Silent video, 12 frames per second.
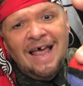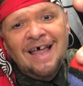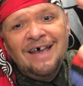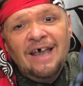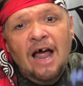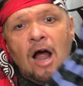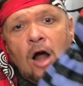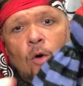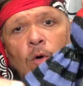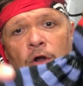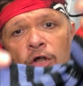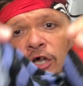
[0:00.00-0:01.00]

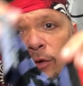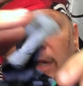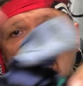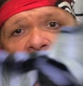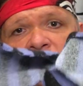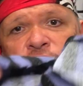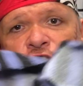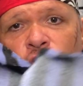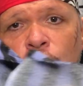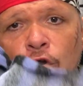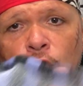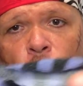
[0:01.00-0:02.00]
Now you will have
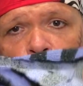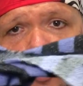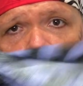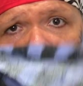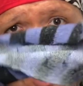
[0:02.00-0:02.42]
two